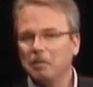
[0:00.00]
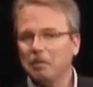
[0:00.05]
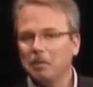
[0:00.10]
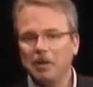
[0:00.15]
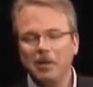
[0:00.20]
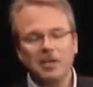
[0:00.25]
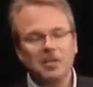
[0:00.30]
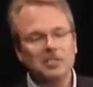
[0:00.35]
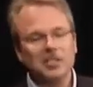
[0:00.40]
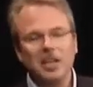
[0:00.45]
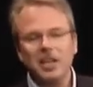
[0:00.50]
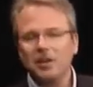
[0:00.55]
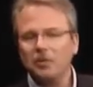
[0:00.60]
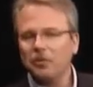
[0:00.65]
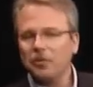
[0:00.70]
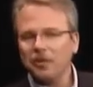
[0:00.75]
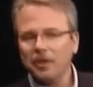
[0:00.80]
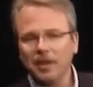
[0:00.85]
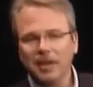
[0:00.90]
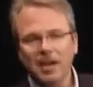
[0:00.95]
because I
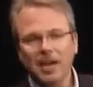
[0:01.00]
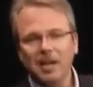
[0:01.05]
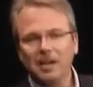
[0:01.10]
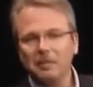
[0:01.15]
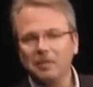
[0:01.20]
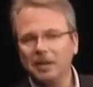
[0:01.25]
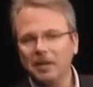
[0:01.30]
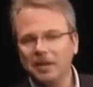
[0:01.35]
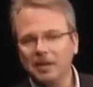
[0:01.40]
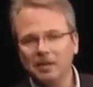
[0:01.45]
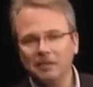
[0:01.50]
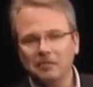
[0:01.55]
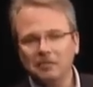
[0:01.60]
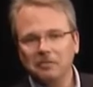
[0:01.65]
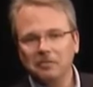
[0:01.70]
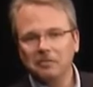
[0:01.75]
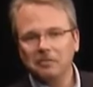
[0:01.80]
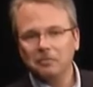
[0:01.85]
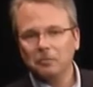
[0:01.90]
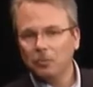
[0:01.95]
don't think Adam and Eve
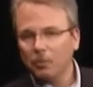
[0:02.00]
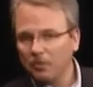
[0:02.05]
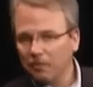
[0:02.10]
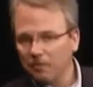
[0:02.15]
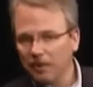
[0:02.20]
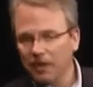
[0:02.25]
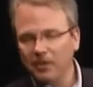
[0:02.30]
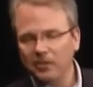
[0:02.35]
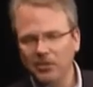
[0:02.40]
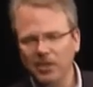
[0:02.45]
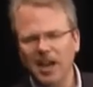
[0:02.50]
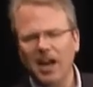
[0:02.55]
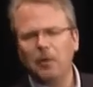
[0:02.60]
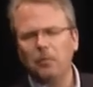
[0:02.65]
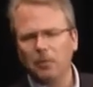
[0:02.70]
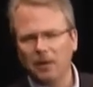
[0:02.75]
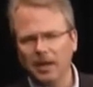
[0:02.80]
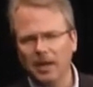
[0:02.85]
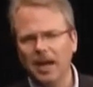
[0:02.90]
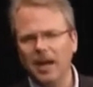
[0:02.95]
were fair skinned. I
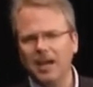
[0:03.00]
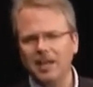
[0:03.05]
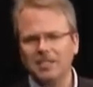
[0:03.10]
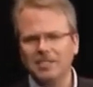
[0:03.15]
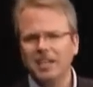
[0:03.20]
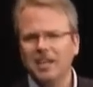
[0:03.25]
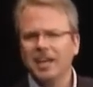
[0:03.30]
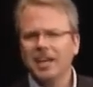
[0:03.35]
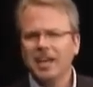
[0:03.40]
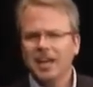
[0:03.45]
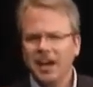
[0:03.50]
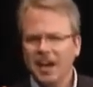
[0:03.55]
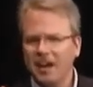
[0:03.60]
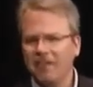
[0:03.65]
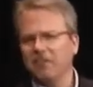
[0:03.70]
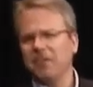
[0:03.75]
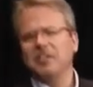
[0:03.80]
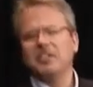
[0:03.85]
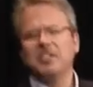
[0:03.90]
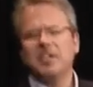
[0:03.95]
realize
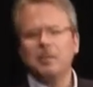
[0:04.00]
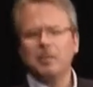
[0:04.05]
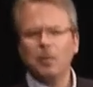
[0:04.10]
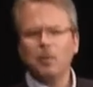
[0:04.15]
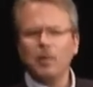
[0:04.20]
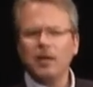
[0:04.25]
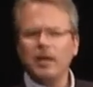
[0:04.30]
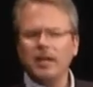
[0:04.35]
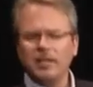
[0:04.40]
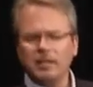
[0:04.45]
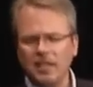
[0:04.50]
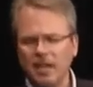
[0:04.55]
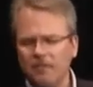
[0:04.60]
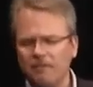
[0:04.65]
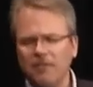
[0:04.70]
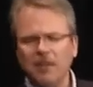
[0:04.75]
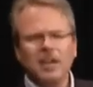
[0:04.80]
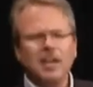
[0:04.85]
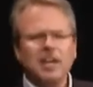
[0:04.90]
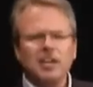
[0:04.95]
every summer we get
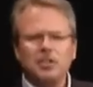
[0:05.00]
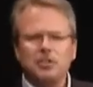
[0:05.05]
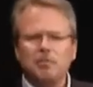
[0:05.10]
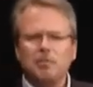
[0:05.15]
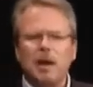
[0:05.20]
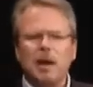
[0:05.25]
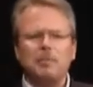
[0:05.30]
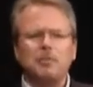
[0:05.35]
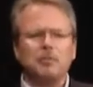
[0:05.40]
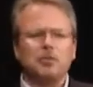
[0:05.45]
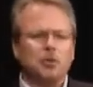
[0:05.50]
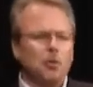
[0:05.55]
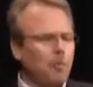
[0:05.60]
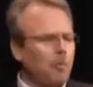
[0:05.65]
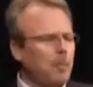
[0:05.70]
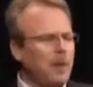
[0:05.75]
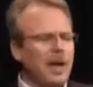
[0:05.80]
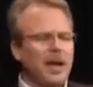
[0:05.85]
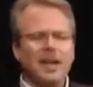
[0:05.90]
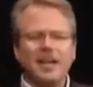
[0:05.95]
that Vacation Bible School
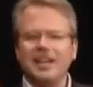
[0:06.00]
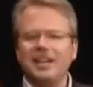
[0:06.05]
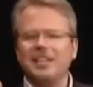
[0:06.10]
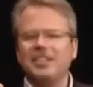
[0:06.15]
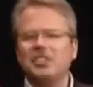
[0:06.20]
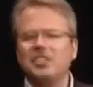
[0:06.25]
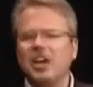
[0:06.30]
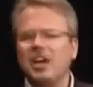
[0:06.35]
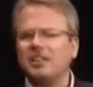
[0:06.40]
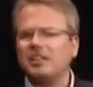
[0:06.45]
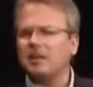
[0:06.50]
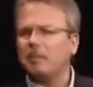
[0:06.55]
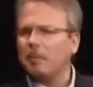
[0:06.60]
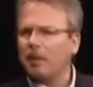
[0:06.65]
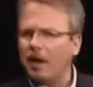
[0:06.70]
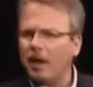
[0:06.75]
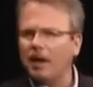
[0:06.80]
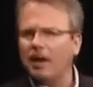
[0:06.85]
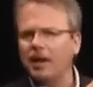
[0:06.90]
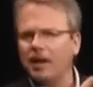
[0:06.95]
packet and it's got the
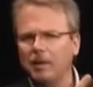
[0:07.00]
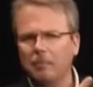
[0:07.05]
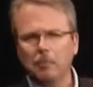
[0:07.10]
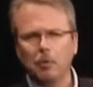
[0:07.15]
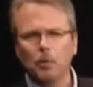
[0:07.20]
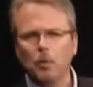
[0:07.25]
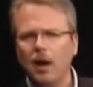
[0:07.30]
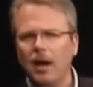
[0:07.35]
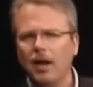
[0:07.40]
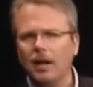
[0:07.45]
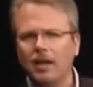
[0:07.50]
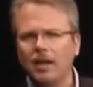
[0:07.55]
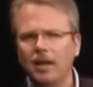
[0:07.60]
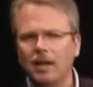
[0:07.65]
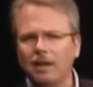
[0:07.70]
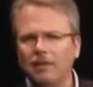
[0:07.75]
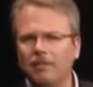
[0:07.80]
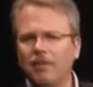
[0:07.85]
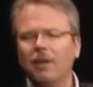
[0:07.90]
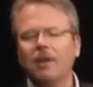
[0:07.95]
blonde hair, blue-eyed
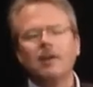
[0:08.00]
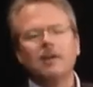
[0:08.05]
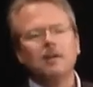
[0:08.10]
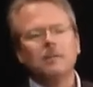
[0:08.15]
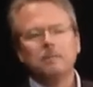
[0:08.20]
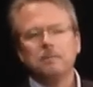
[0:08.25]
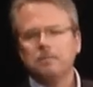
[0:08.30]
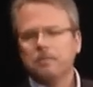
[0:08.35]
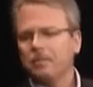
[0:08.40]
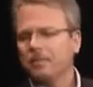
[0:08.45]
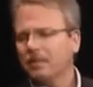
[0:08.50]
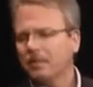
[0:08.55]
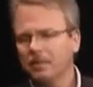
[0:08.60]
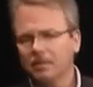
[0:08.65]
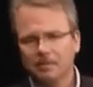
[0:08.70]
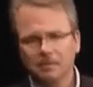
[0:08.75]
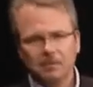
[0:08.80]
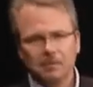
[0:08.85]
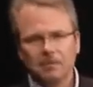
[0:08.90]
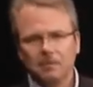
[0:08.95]
Eve.
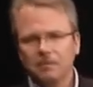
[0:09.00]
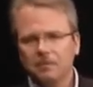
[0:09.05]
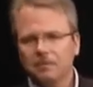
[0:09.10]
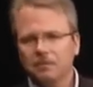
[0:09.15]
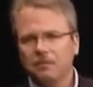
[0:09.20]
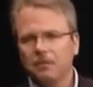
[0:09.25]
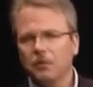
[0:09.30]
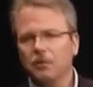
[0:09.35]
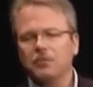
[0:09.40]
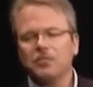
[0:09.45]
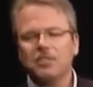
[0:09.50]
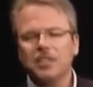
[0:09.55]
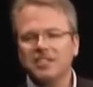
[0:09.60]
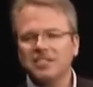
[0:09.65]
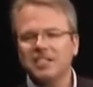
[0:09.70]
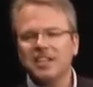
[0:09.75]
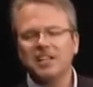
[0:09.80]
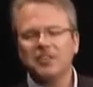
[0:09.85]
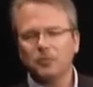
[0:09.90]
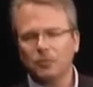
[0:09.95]
Folks,
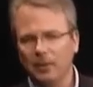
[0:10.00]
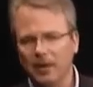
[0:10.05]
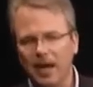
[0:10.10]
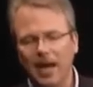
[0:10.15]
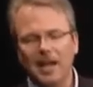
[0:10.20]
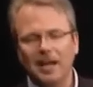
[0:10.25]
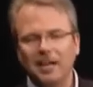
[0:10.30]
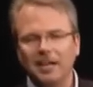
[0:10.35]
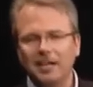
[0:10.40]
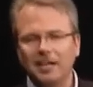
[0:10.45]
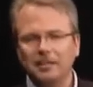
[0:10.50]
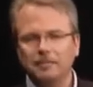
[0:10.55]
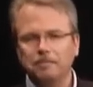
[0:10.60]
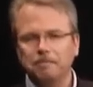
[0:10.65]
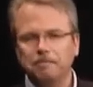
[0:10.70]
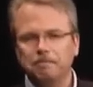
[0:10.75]
that's not the reality.